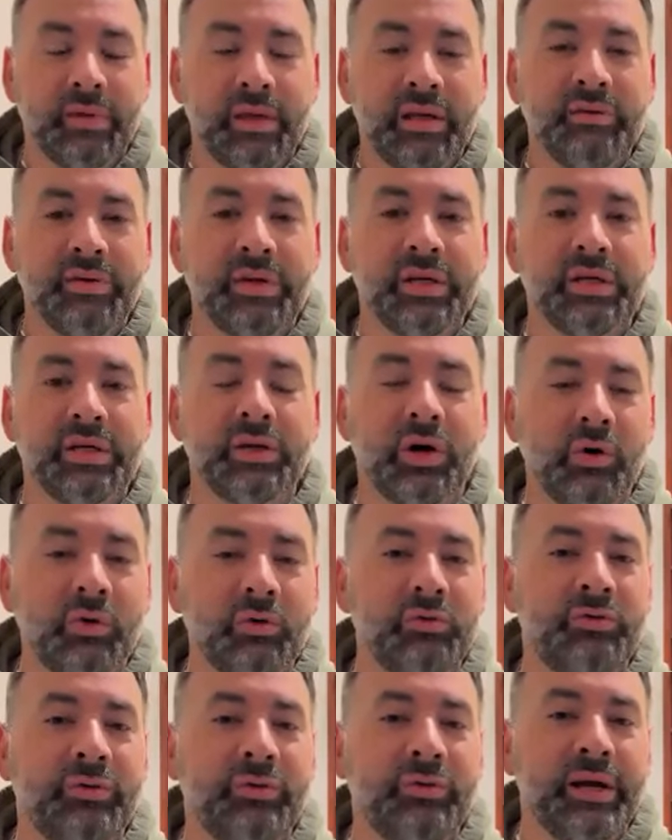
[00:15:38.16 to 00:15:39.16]
Even his
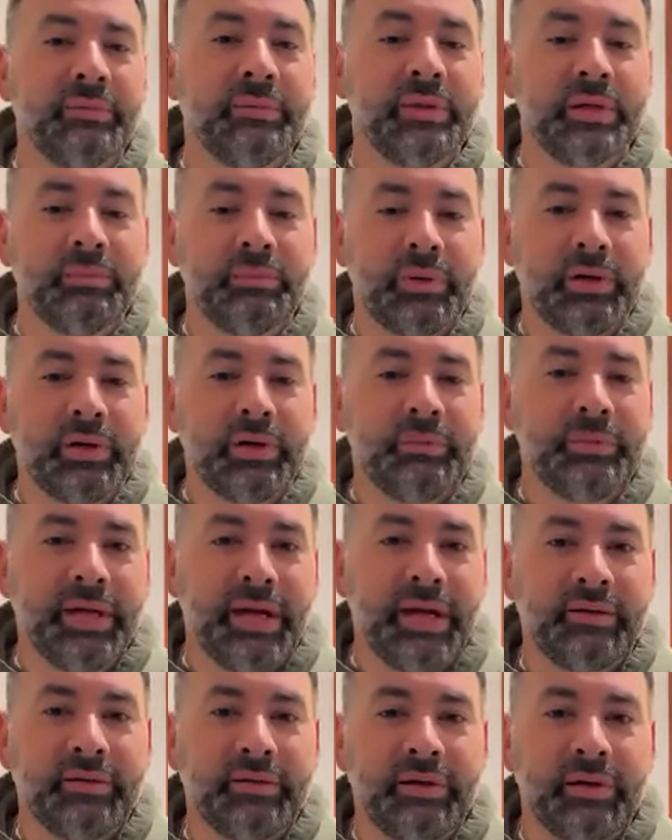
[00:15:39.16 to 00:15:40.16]
own family put him
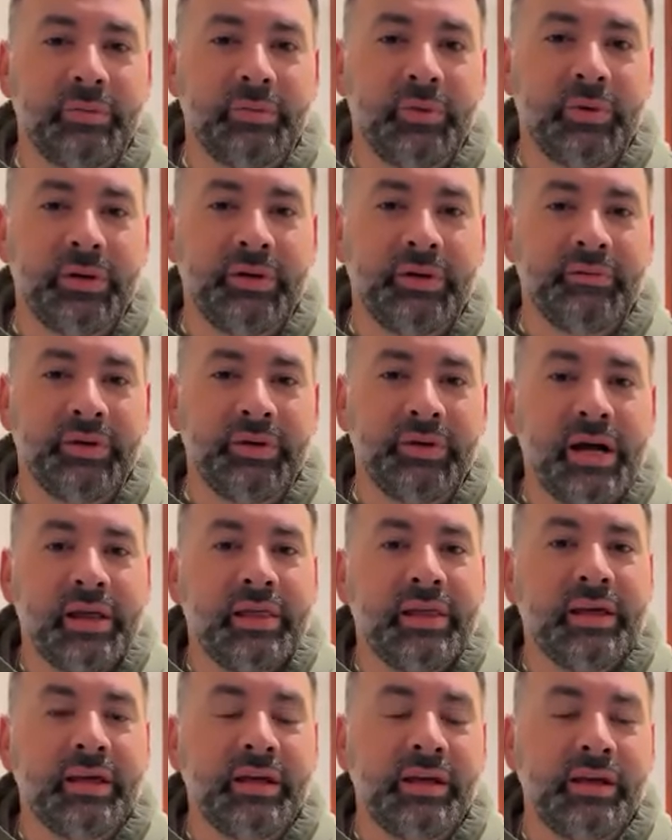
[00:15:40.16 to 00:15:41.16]
down to the point of
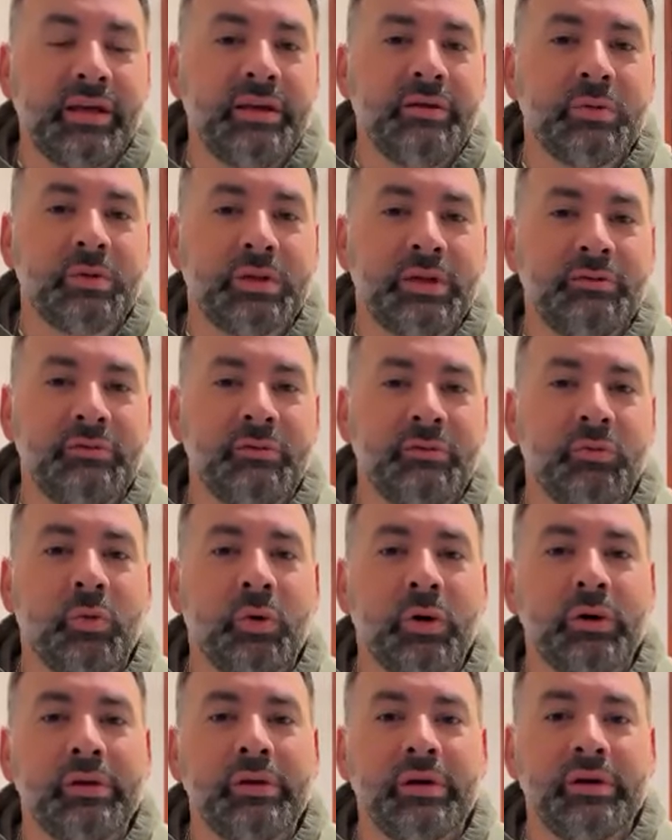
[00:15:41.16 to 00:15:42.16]
not thinking he was even
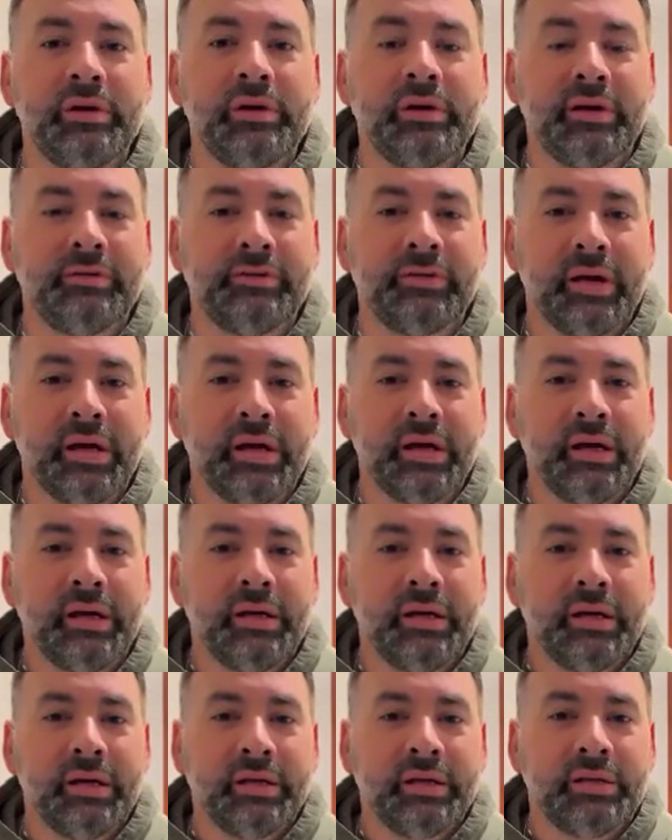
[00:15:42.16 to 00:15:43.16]
worthy enough
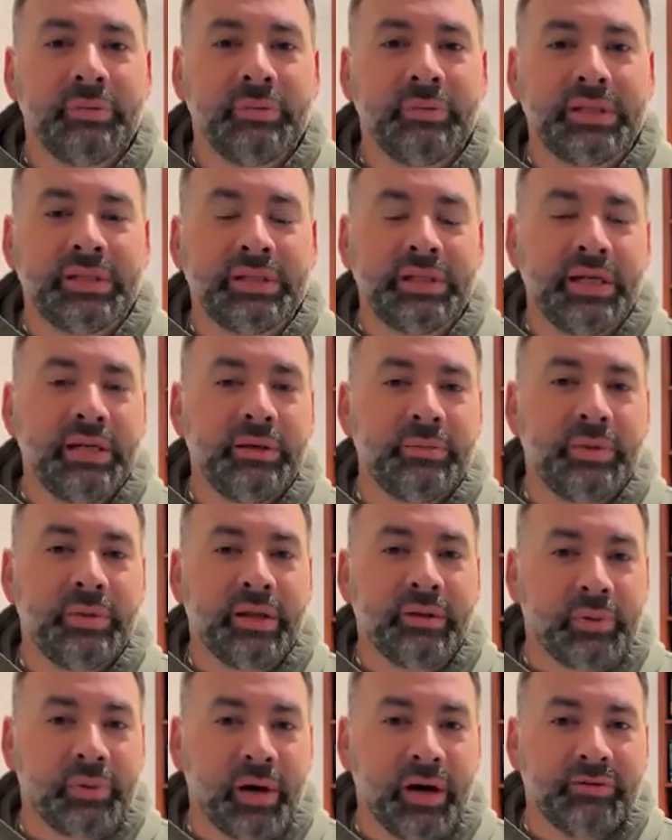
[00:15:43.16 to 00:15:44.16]
to be seen
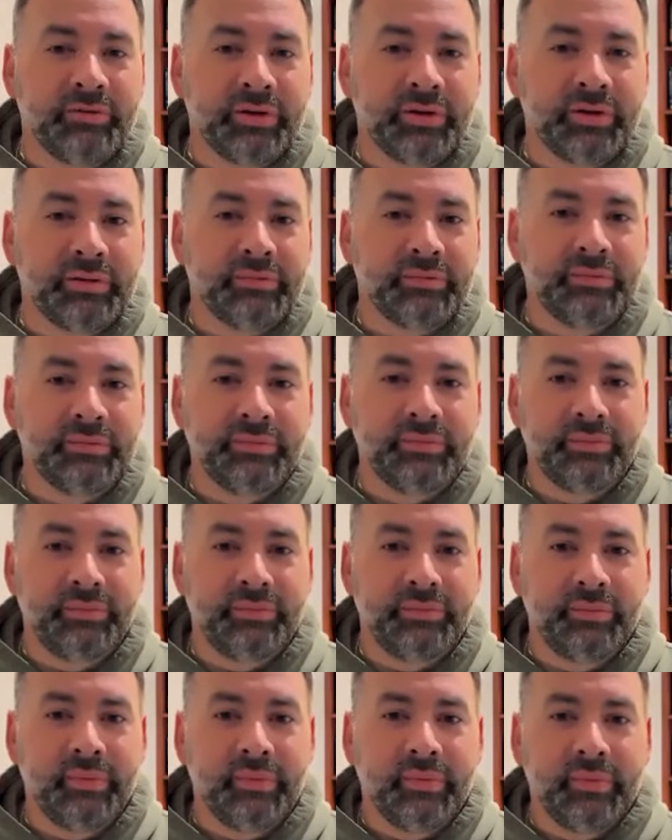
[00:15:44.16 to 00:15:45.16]
by the prophet.
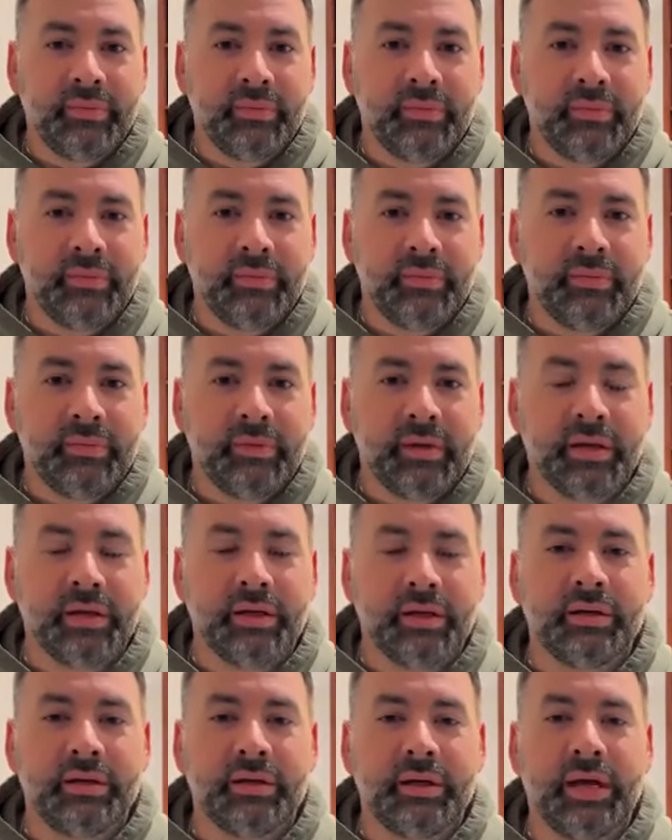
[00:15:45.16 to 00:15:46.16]

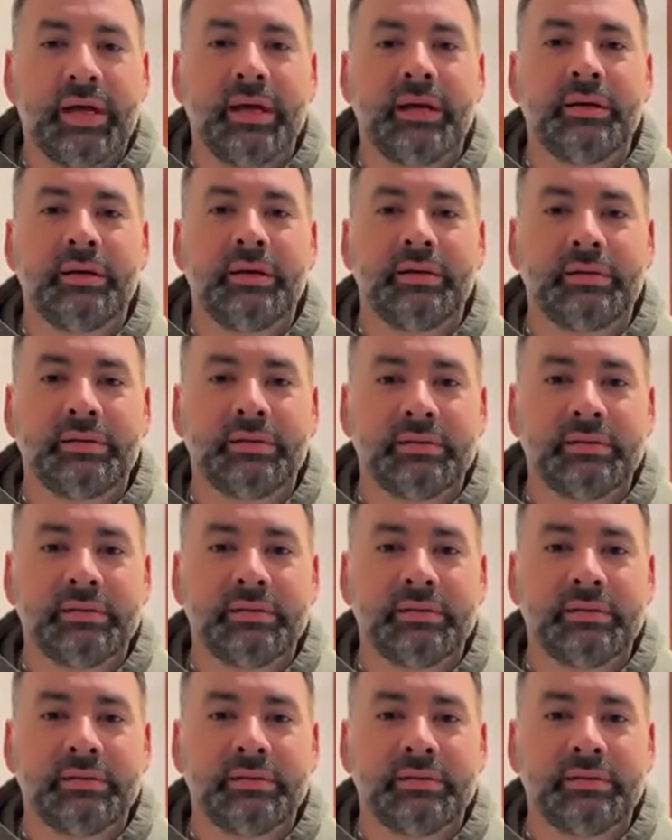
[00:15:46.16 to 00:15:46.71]
That, hey,